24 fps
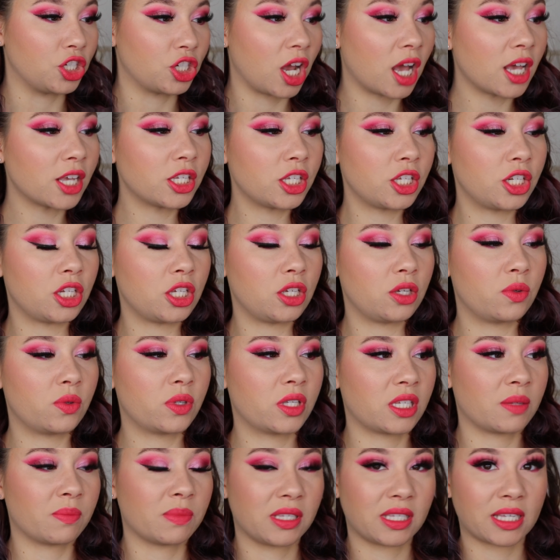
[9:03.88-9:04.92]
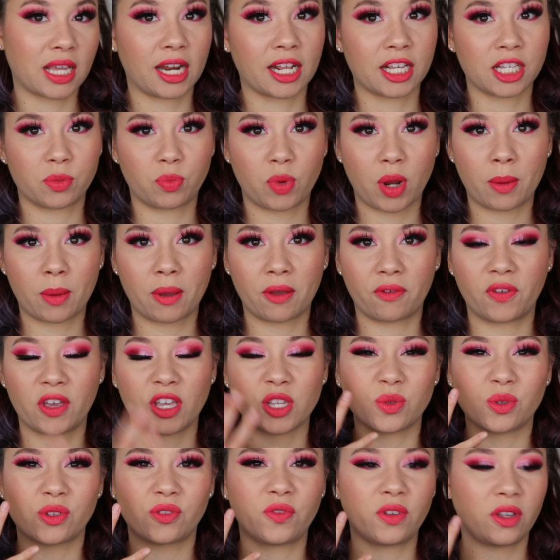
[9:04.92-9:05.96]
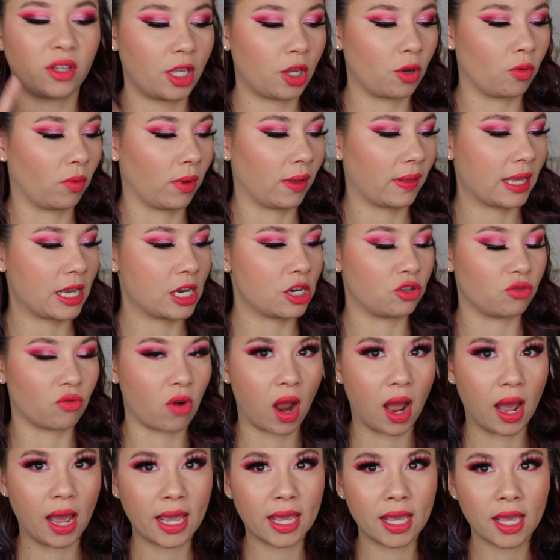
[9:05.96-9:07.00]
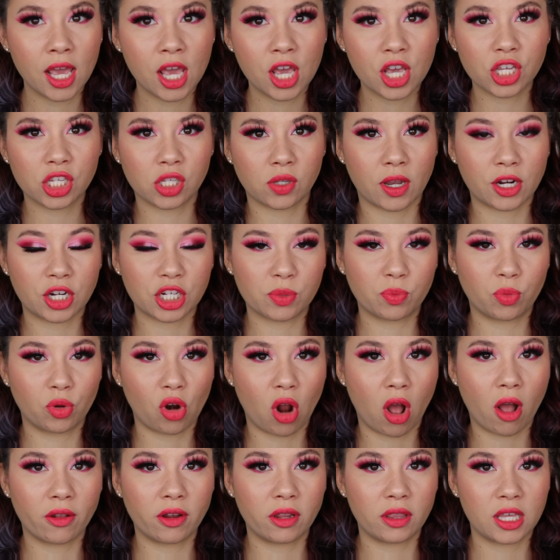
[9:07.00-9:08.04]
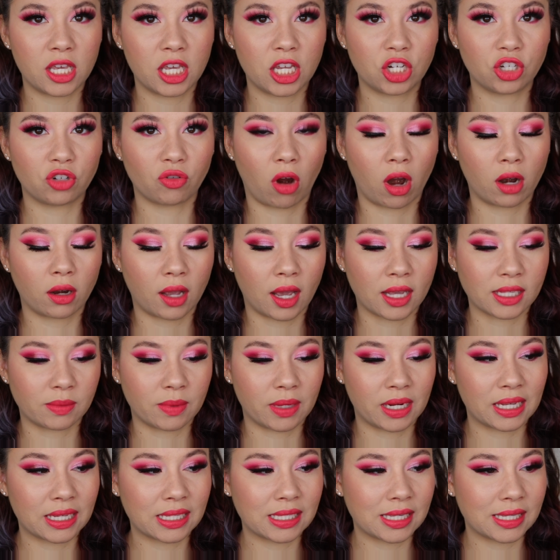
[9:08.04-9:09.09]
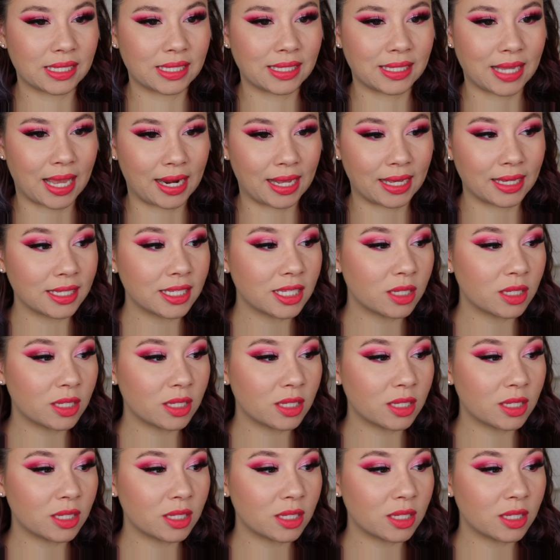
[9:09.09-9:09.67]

just used some setting spray. My face was feeling really dry, so I just put on the Gerard Cosmetics setting